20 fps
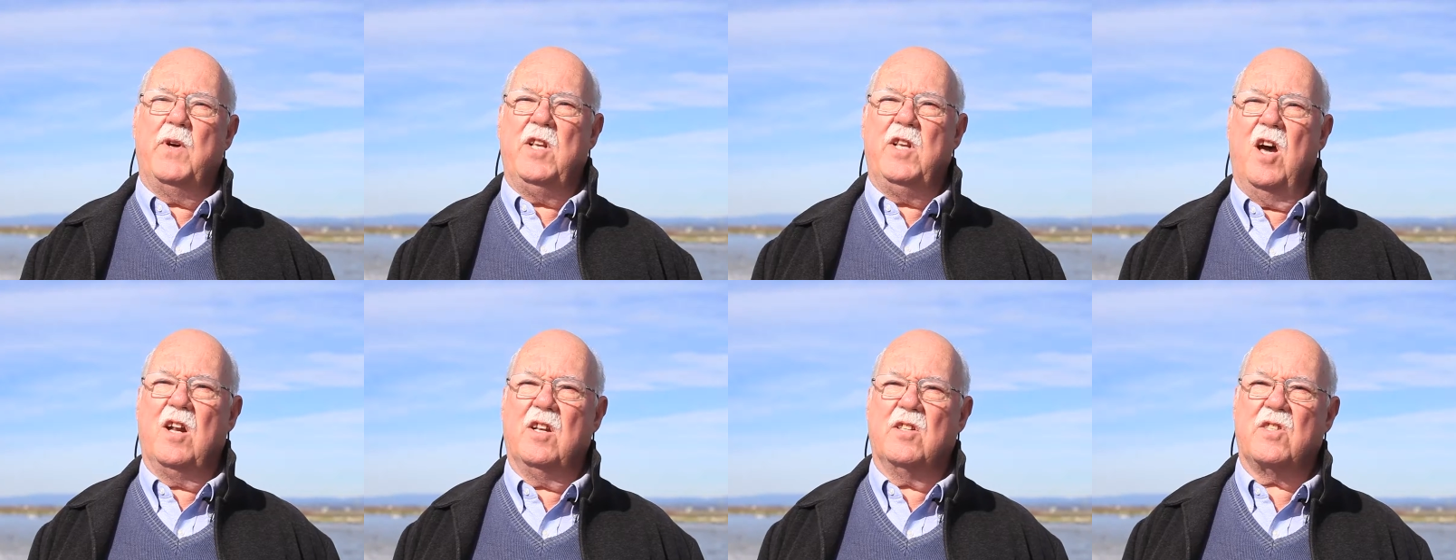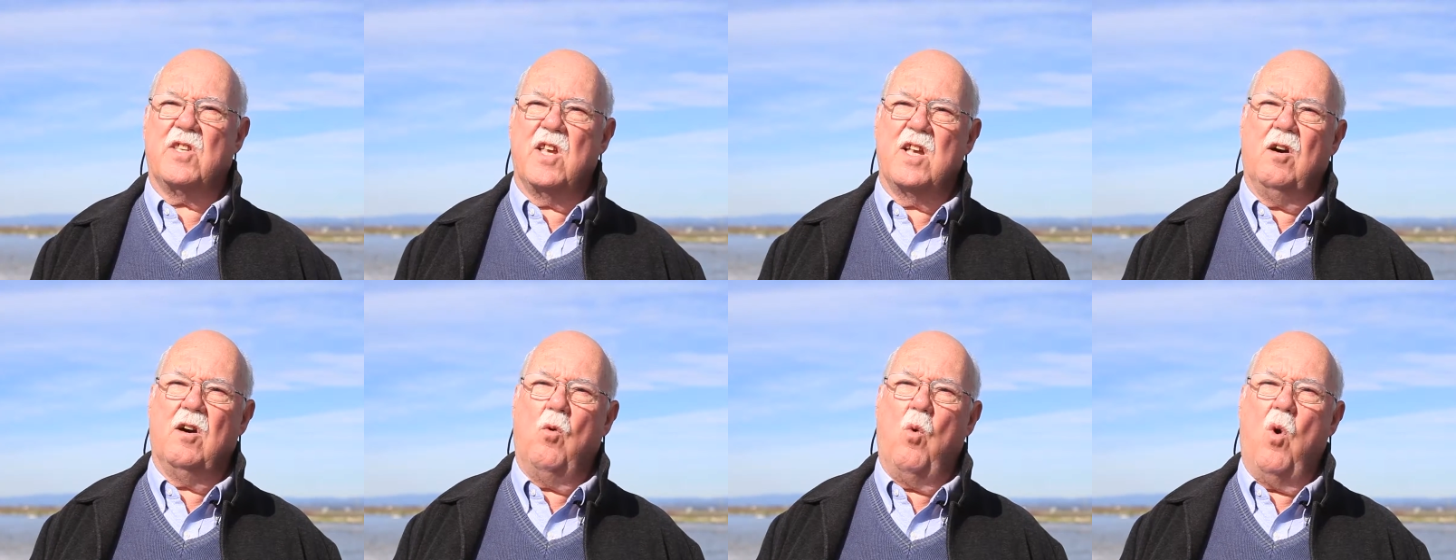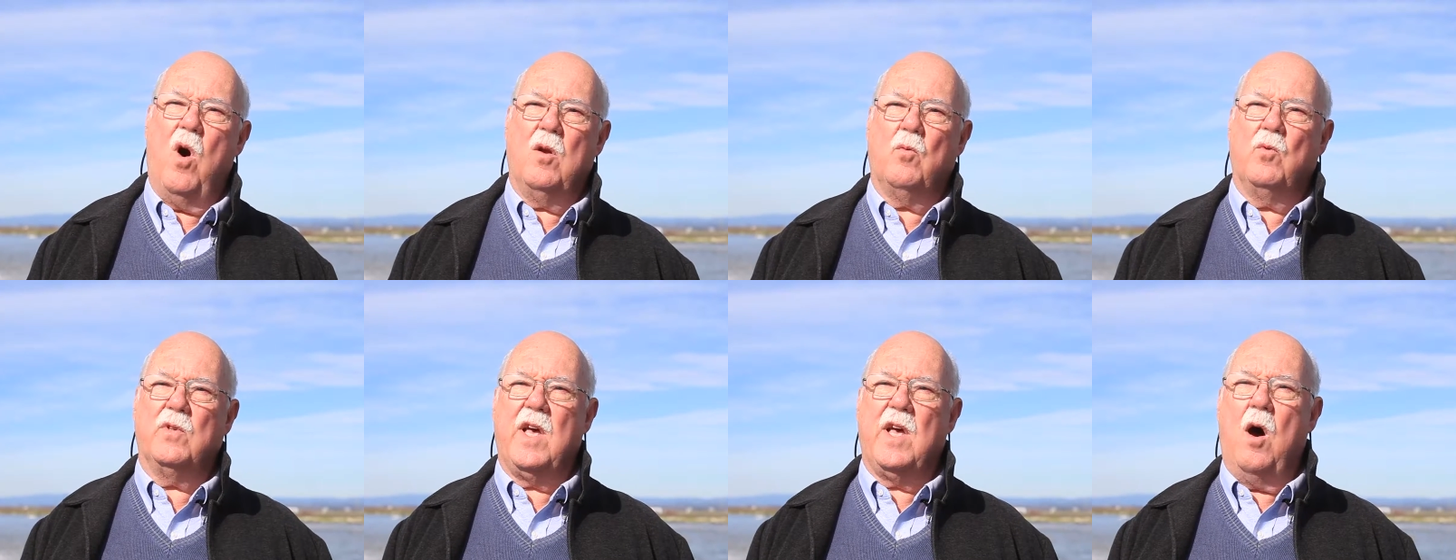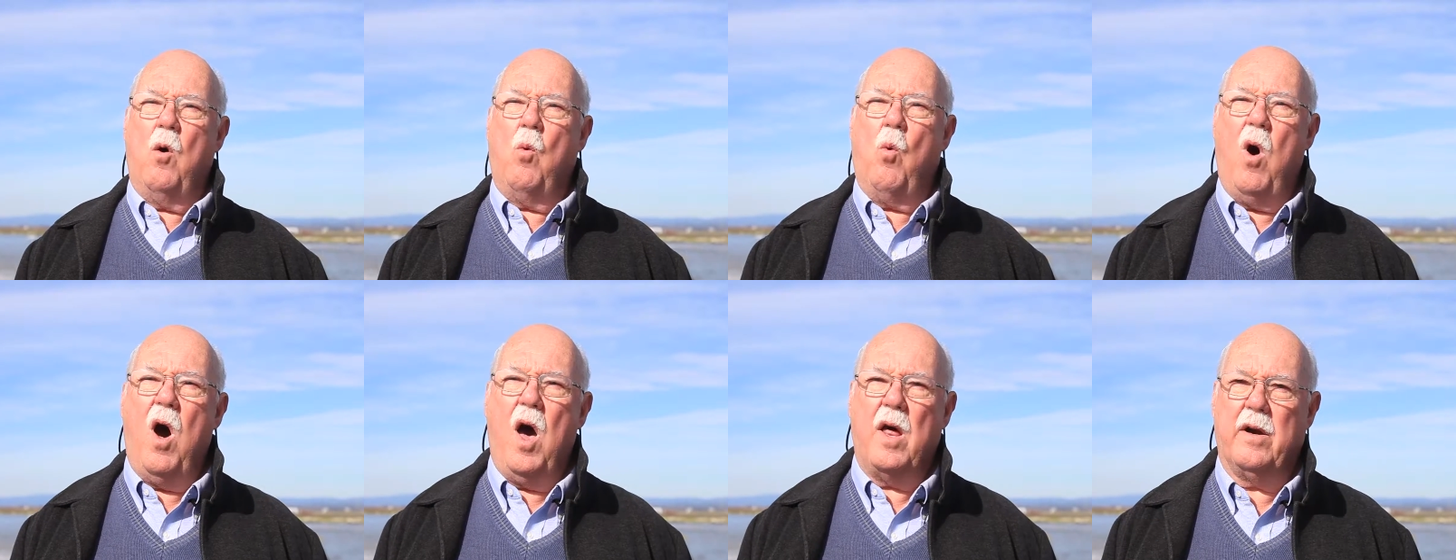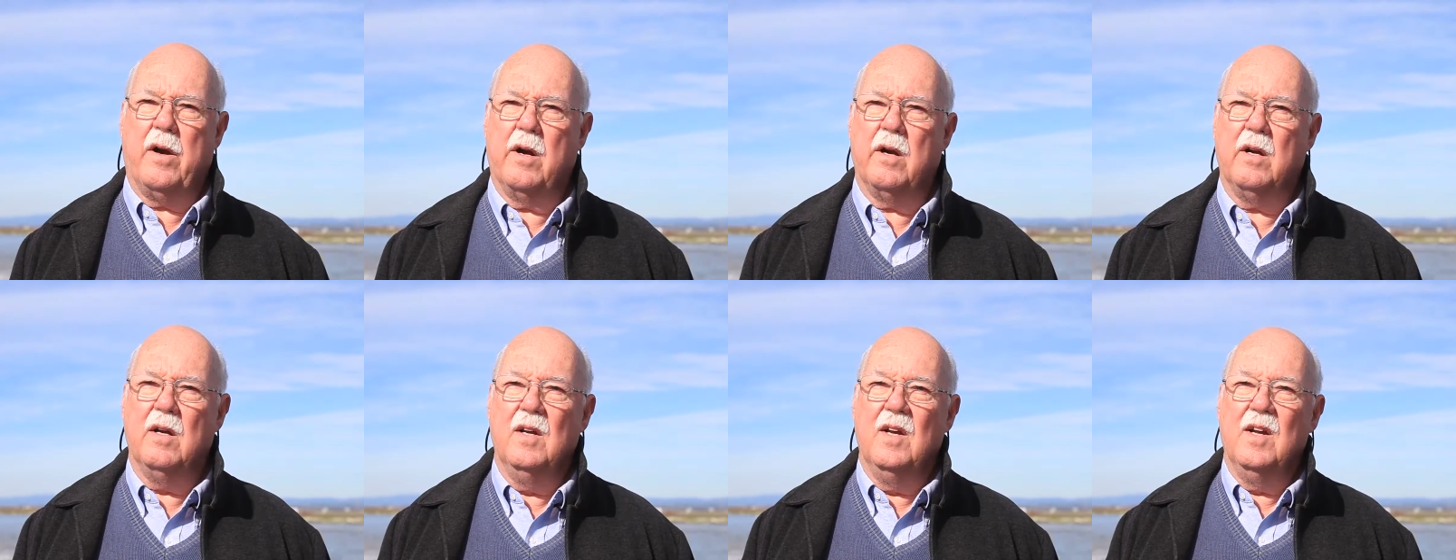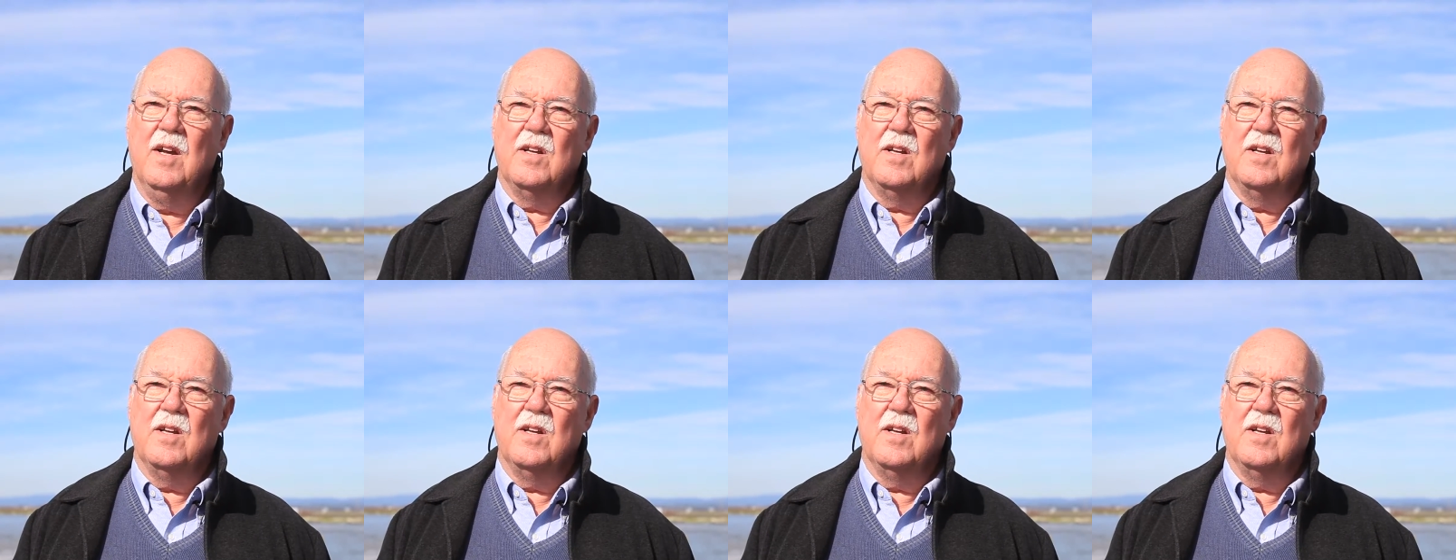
but not a single one without water.